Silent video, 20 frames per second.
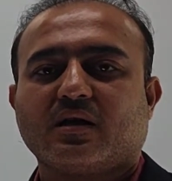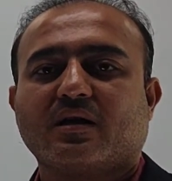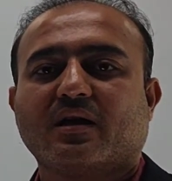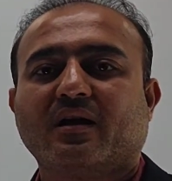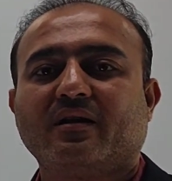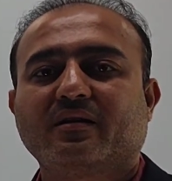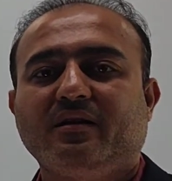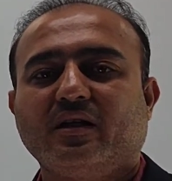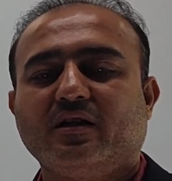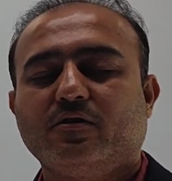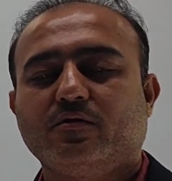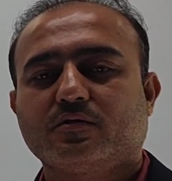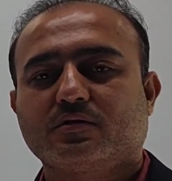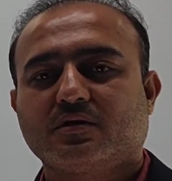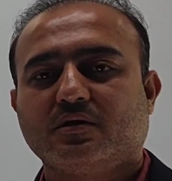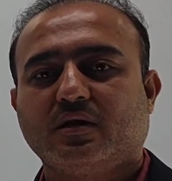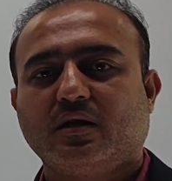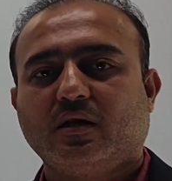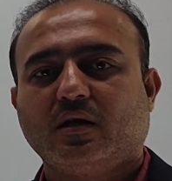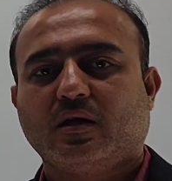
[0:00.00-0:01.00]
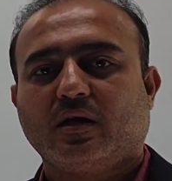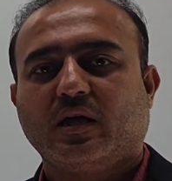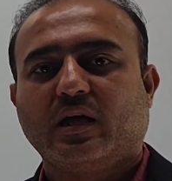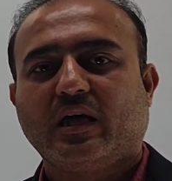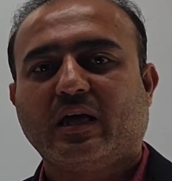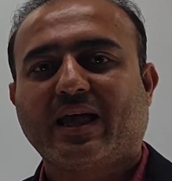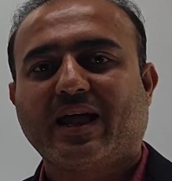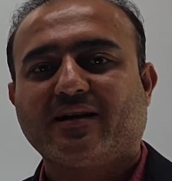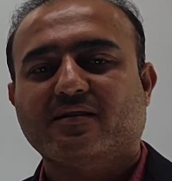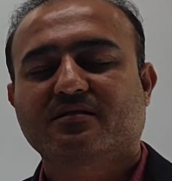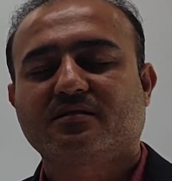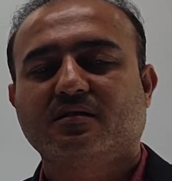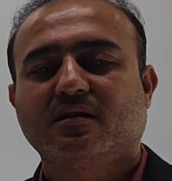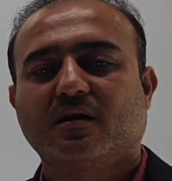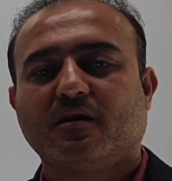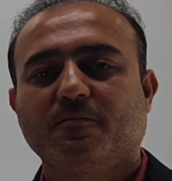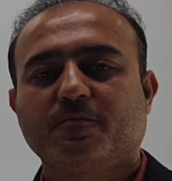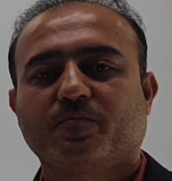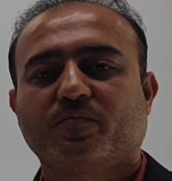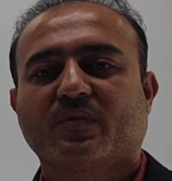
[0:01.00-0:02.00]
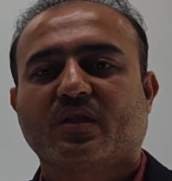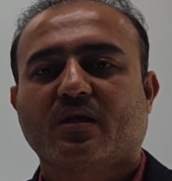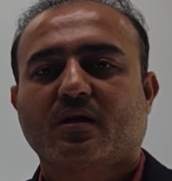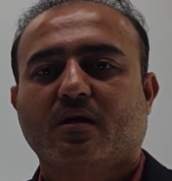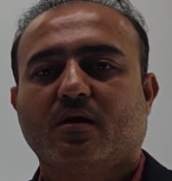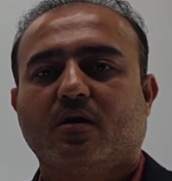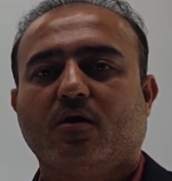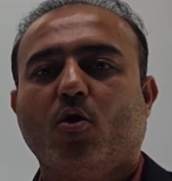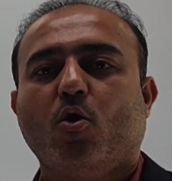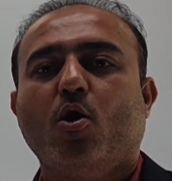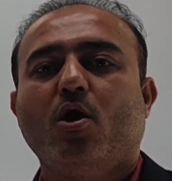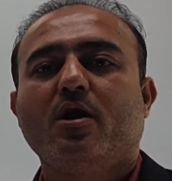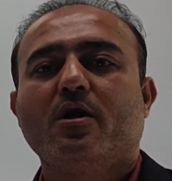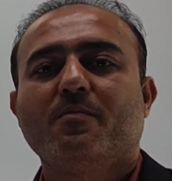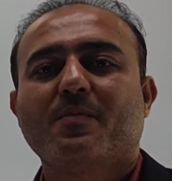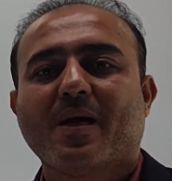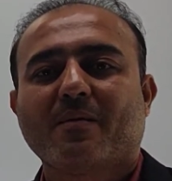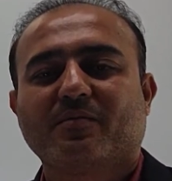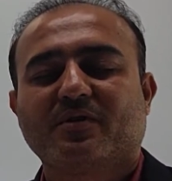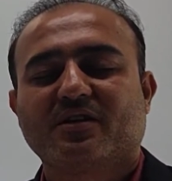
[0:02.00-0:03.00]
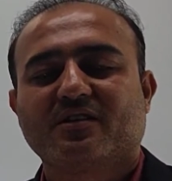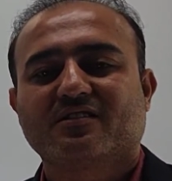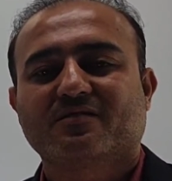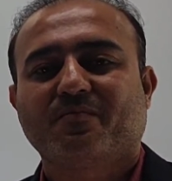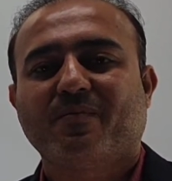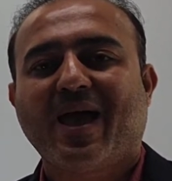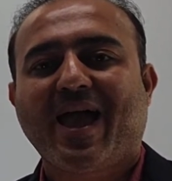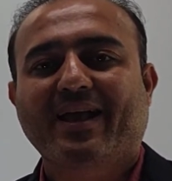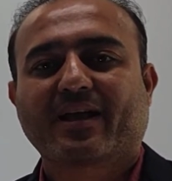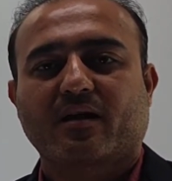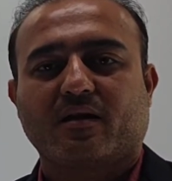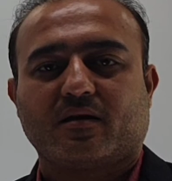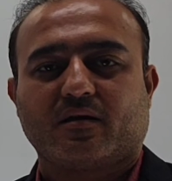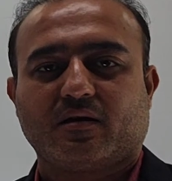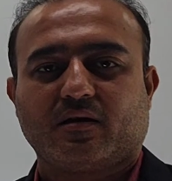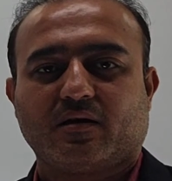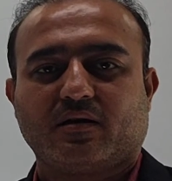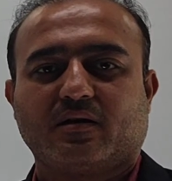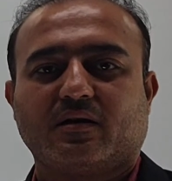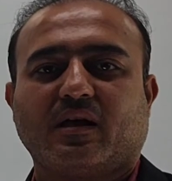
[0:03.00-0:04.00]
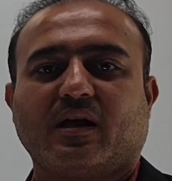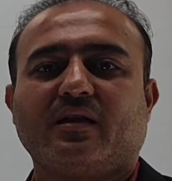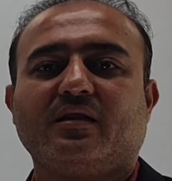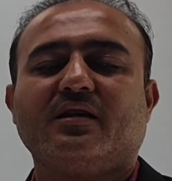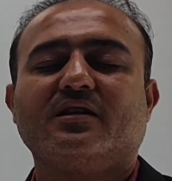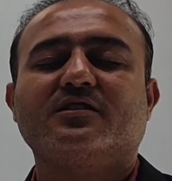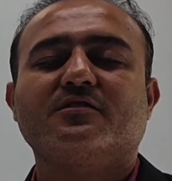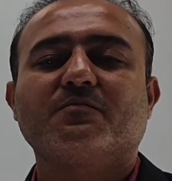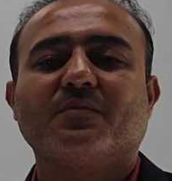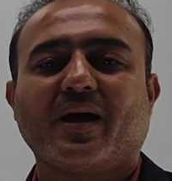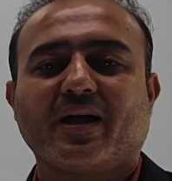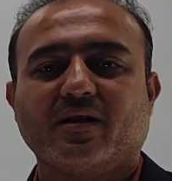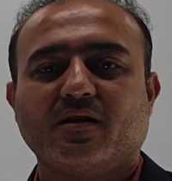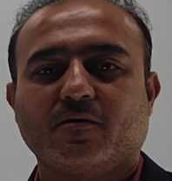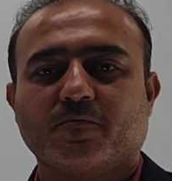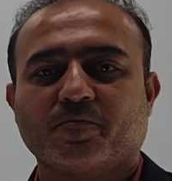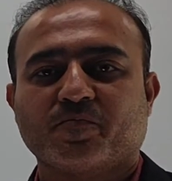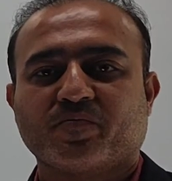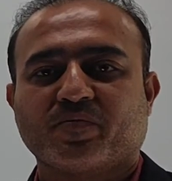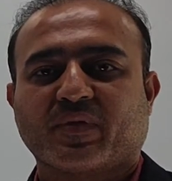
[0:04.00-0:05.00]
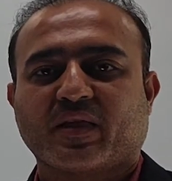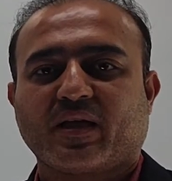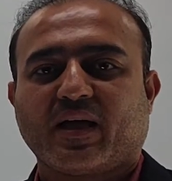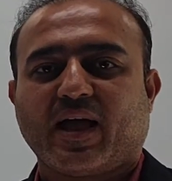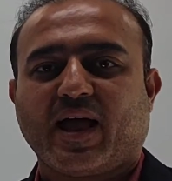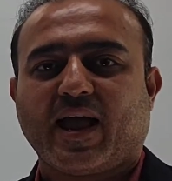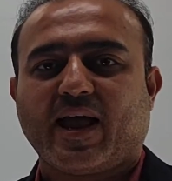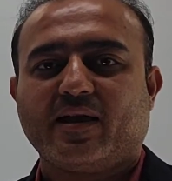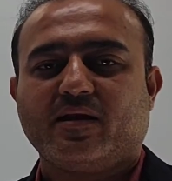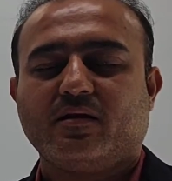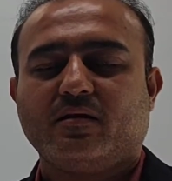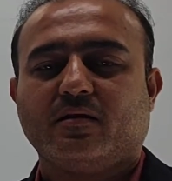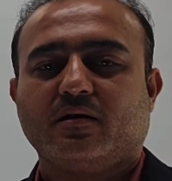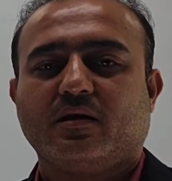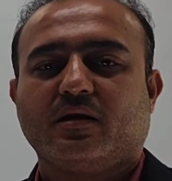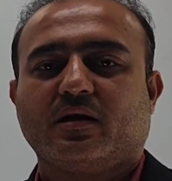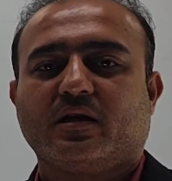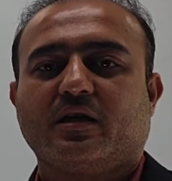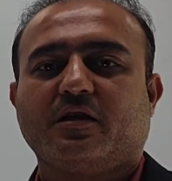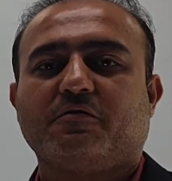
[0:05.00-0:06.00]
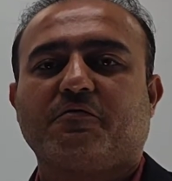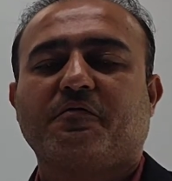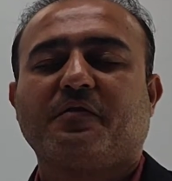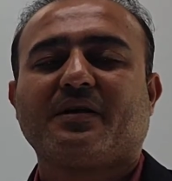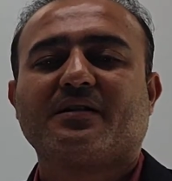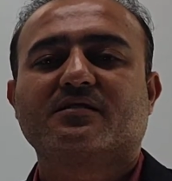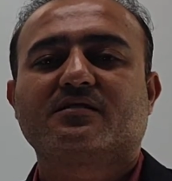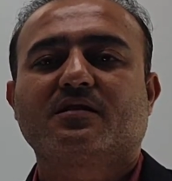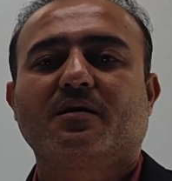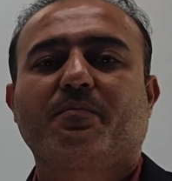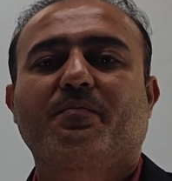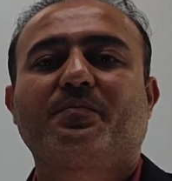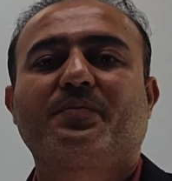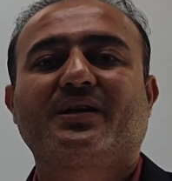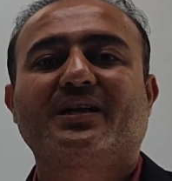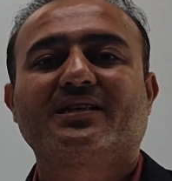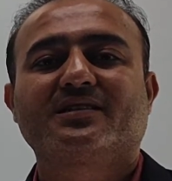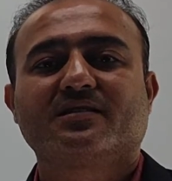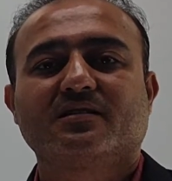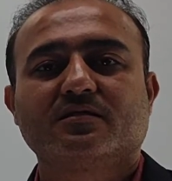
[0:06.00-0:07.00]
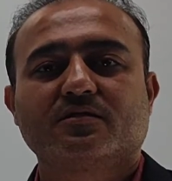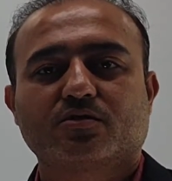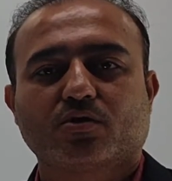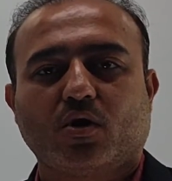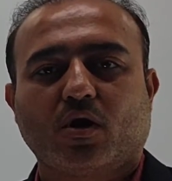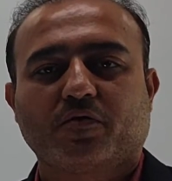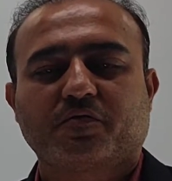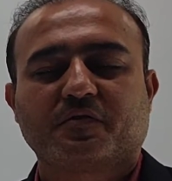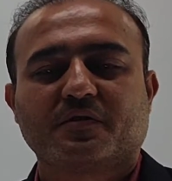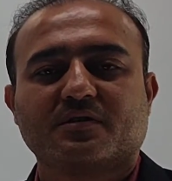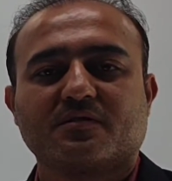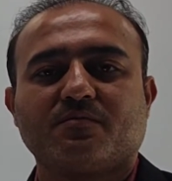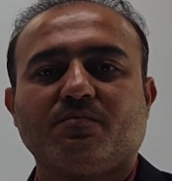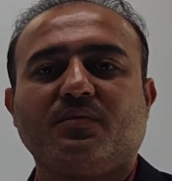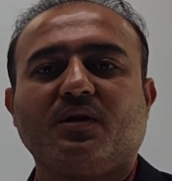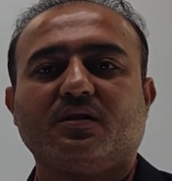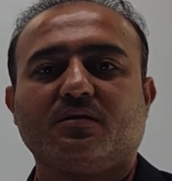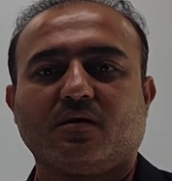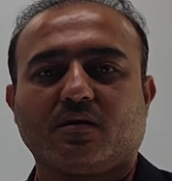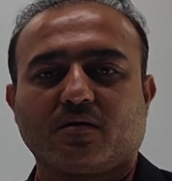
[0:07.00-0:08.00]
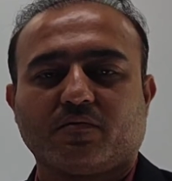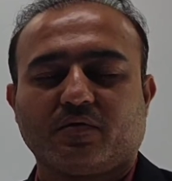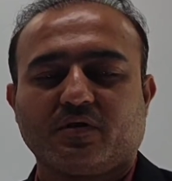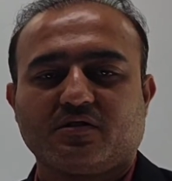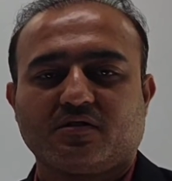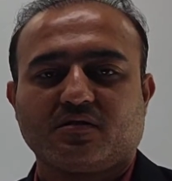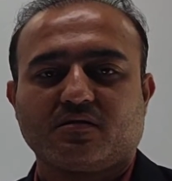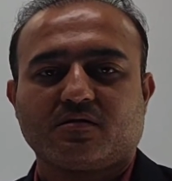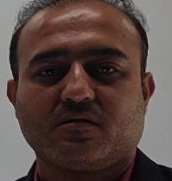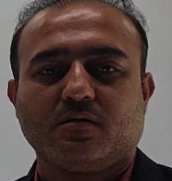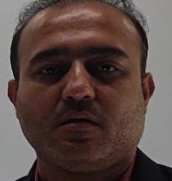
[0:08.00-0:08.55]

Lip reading: continuously. He gets the old memories back in his mind, and he feels the presence of his mother, which is